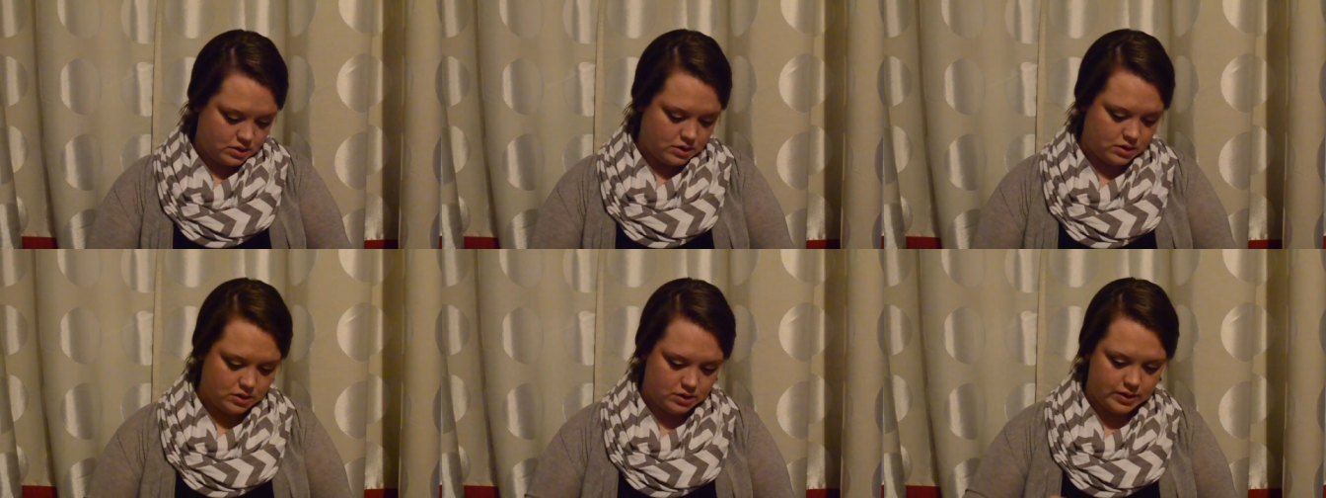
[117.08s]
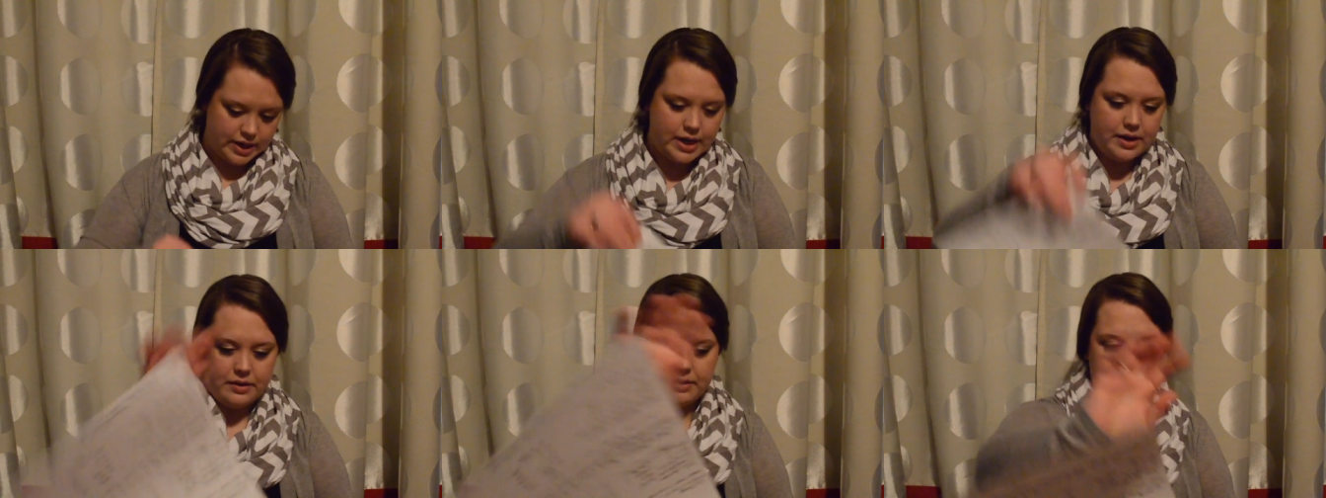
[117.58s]
Alright,
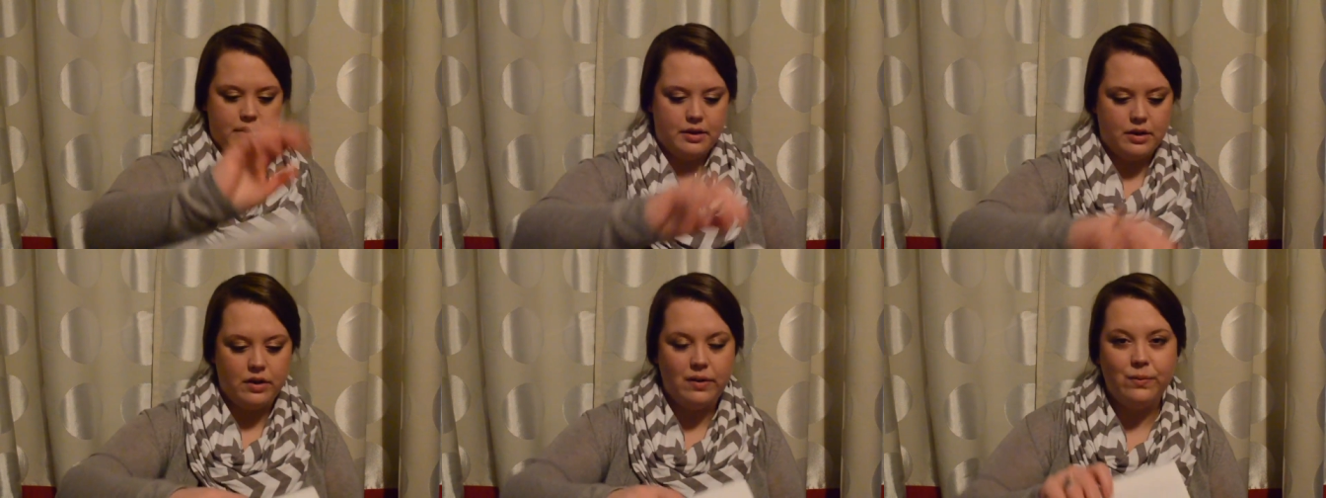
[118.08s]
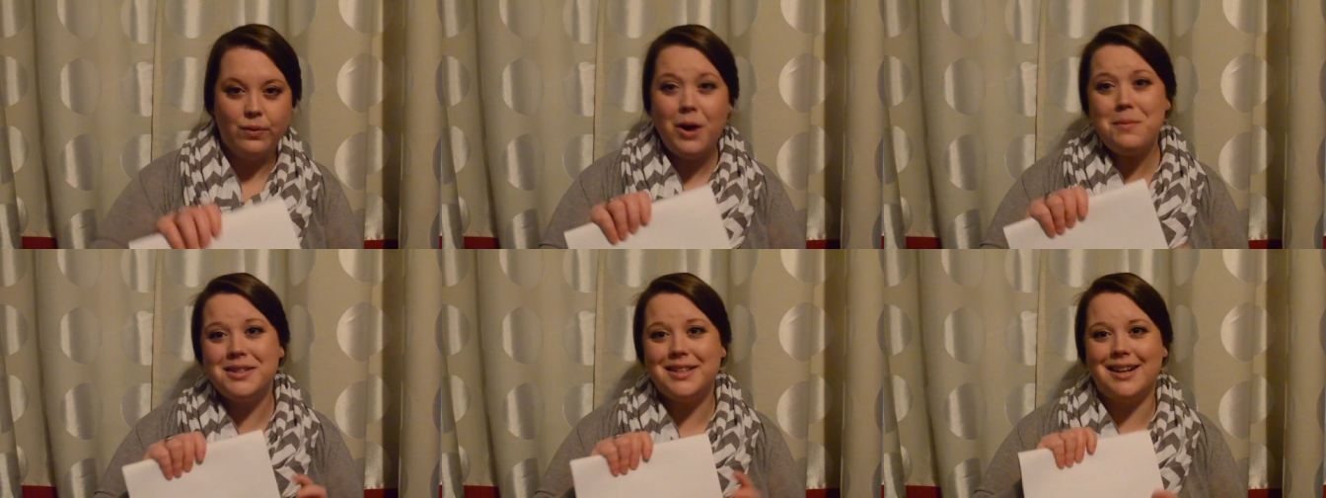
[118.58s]
we're
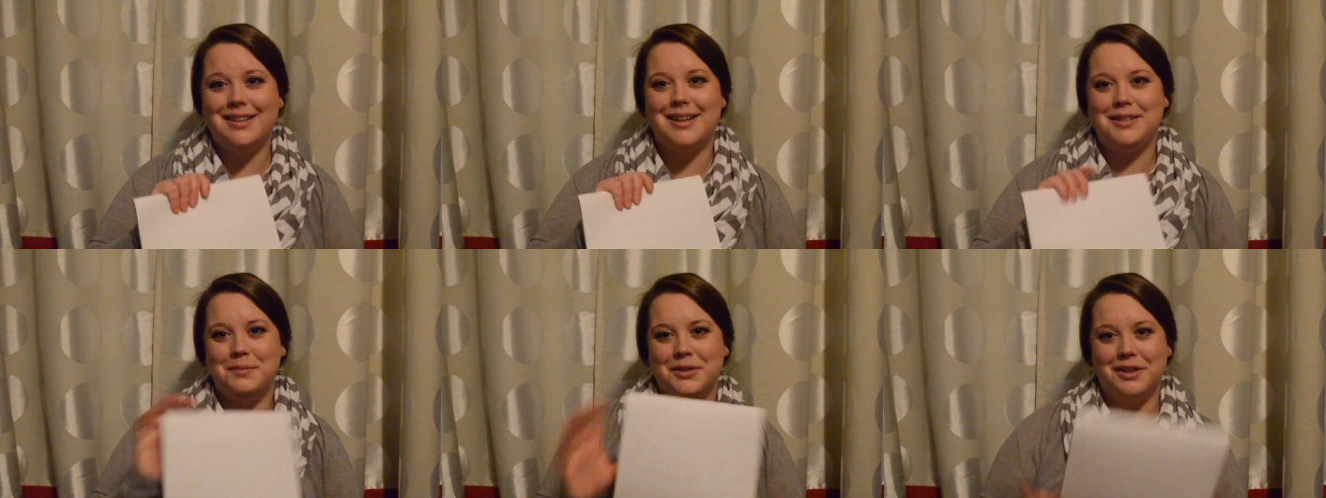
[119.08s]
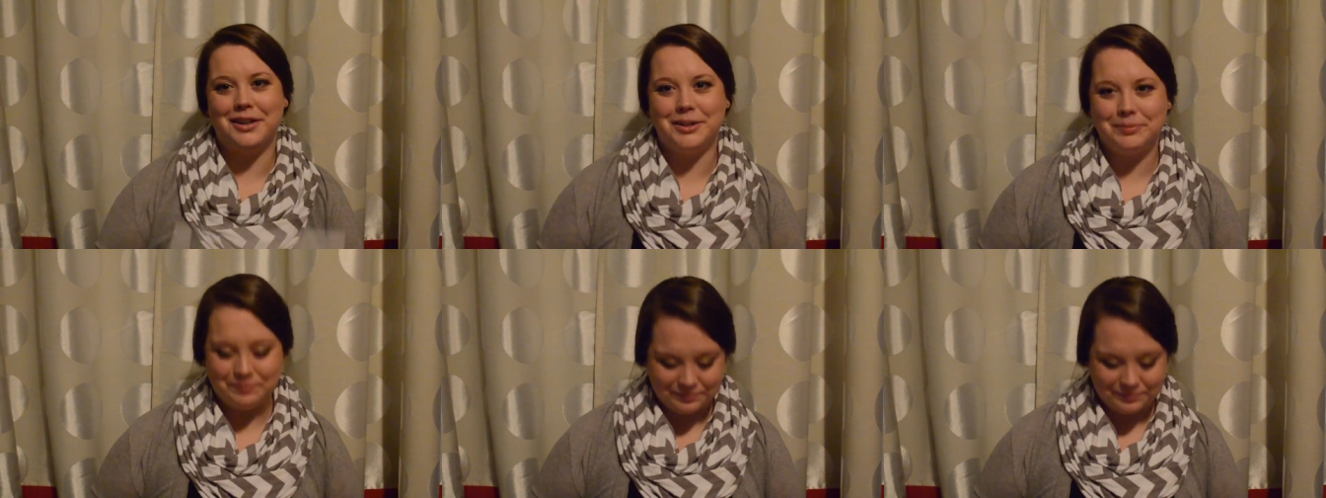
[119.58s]
almost done, not too much longer.